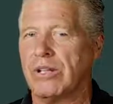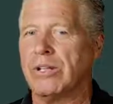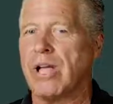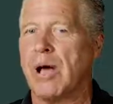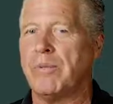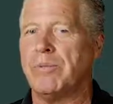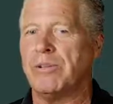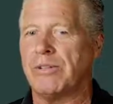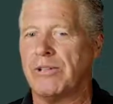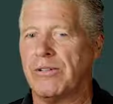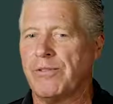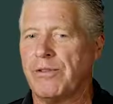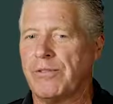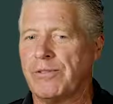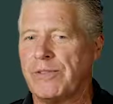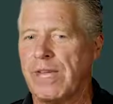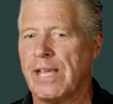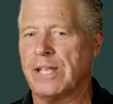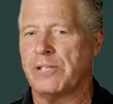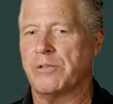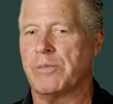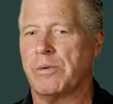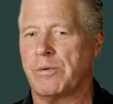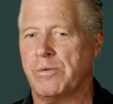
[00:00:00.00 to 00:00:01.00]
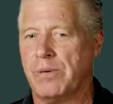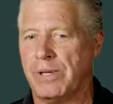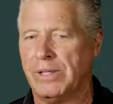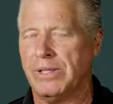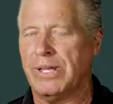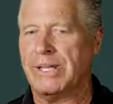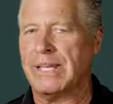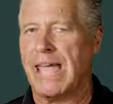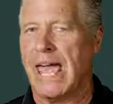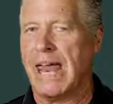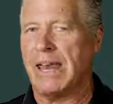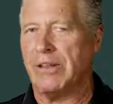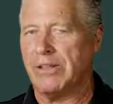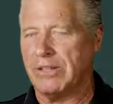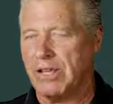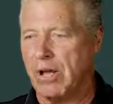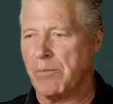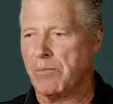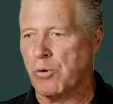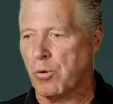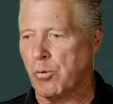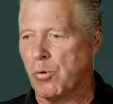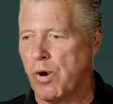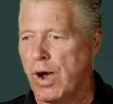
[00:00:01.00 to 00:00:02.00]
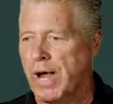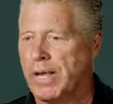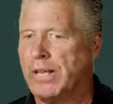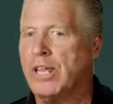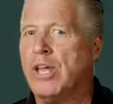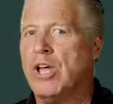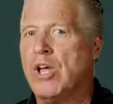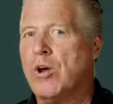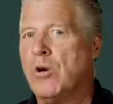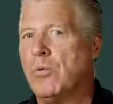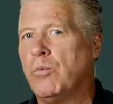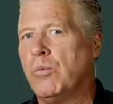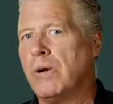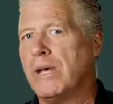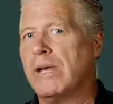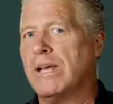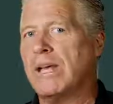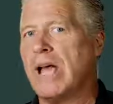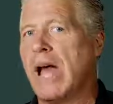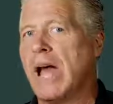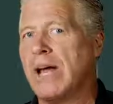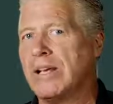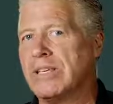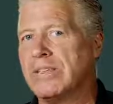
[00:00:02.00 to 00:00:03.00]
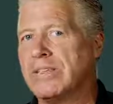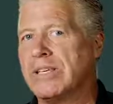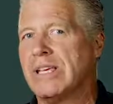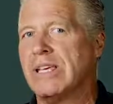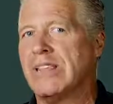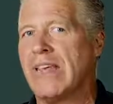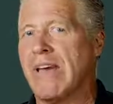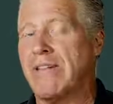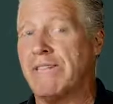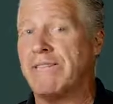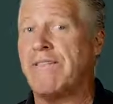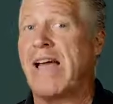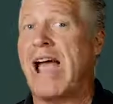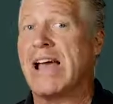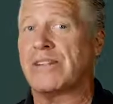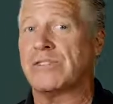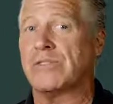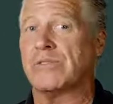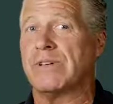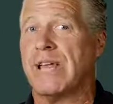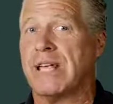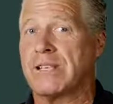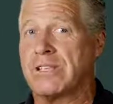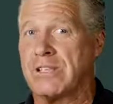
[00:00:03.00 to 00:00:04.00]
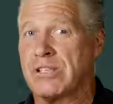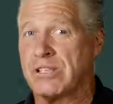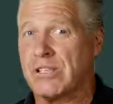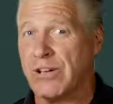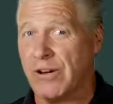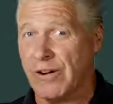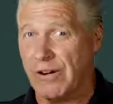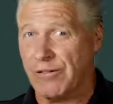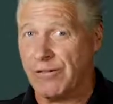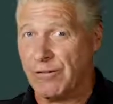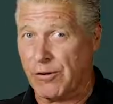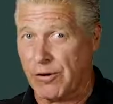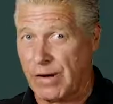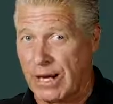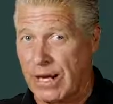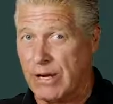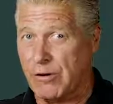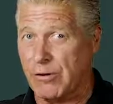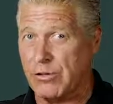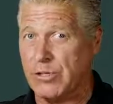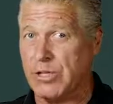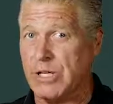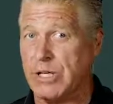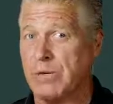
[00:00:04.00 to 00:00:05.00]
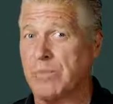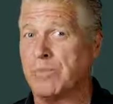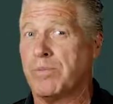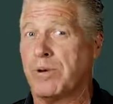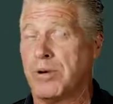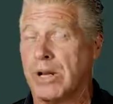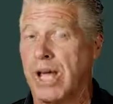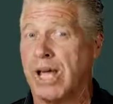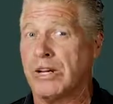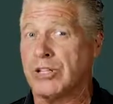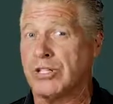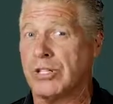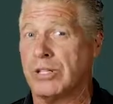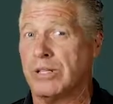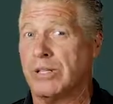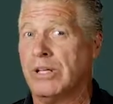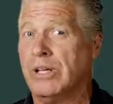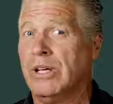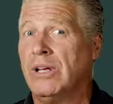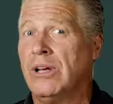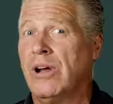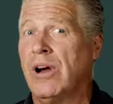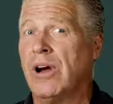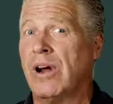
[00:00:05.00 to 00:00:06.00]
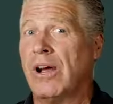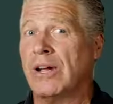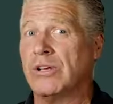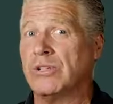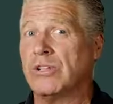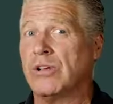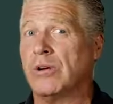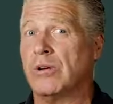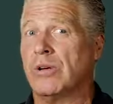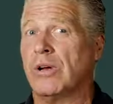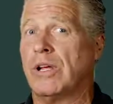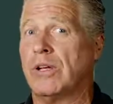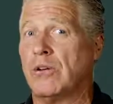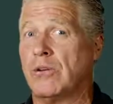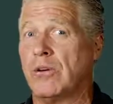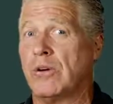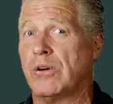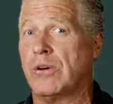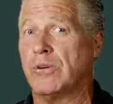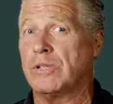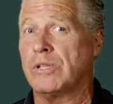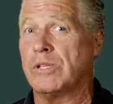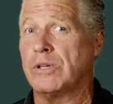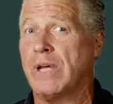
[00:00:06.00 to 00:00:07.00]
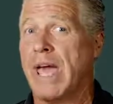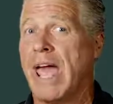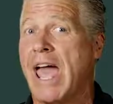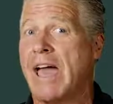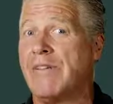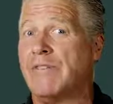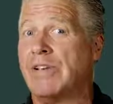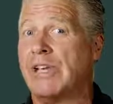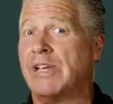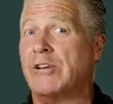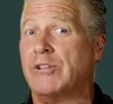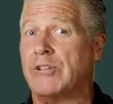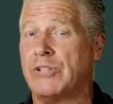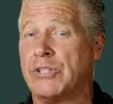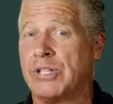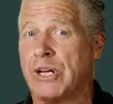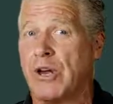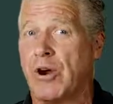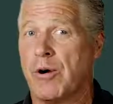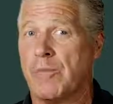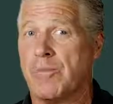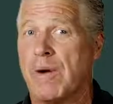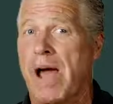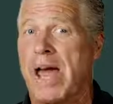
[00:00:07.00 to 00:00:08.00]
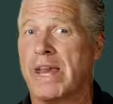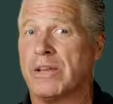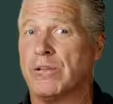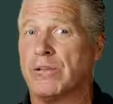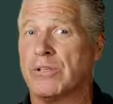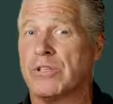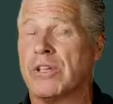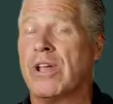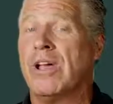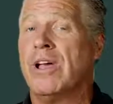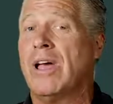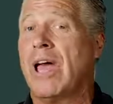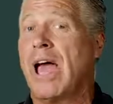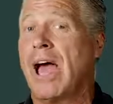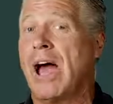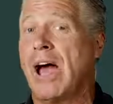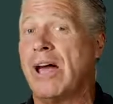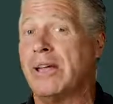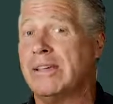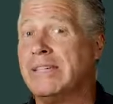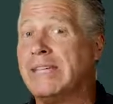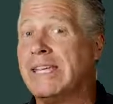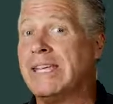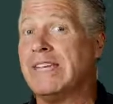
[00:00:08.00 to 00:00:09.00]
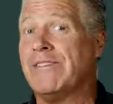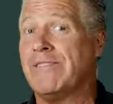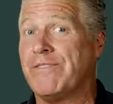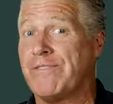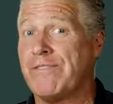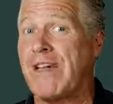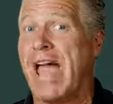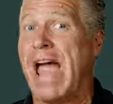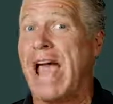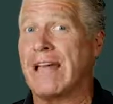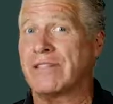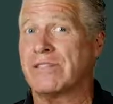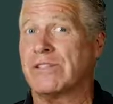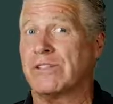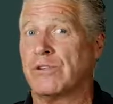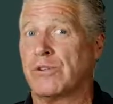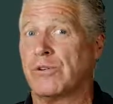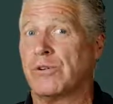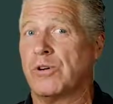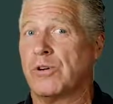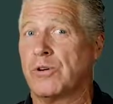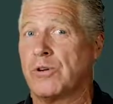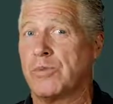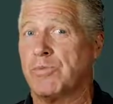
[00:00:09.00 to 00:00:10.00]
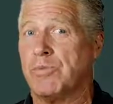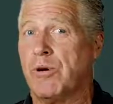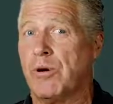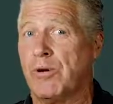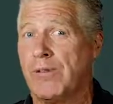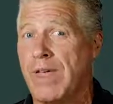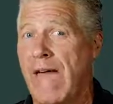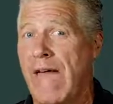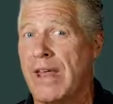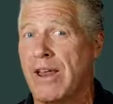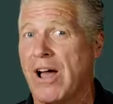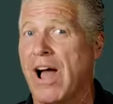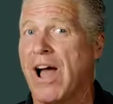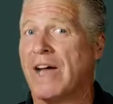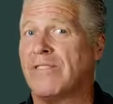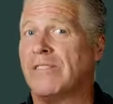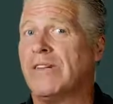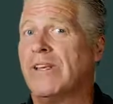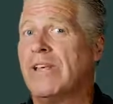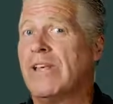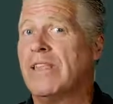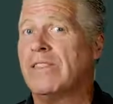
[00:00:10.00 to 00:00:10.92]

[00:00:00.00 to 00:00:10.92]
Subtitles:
A couple different things when we look at it. Number one, we see that fats are necessary for energy production. All right, so in order to have energy, our bodies need fats in order to pull that off.